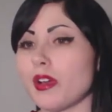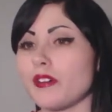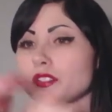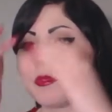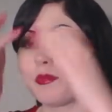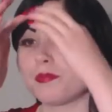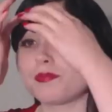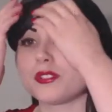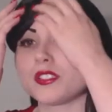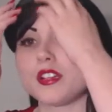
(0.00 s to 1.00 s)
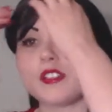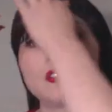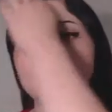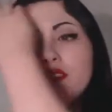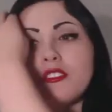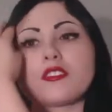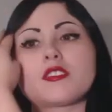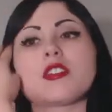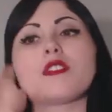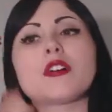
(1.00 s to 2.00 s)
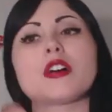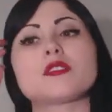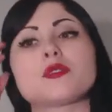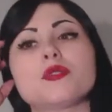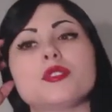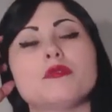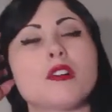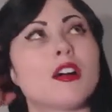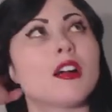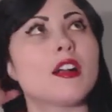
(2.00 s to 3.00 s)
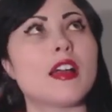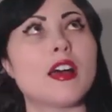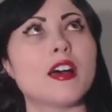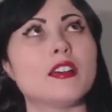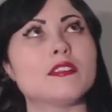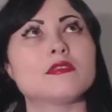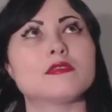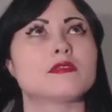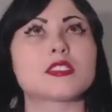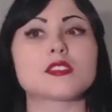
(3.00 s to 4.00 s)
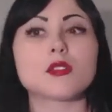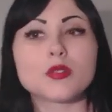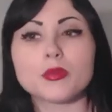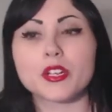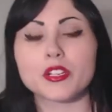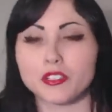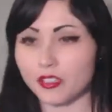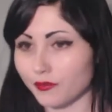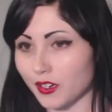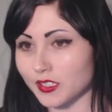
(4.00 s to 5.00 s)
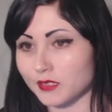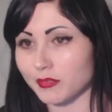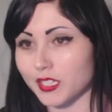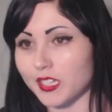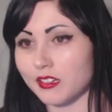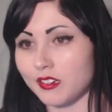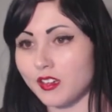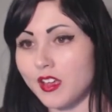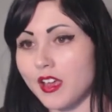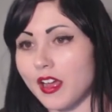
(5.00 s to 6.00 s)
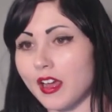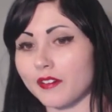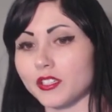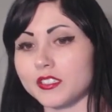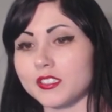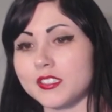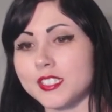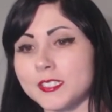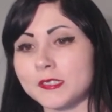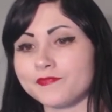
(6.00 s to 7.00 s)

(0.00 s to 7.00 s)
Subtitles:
You have to present yourself as who you are, and that's the only way you're going to find somebody and have a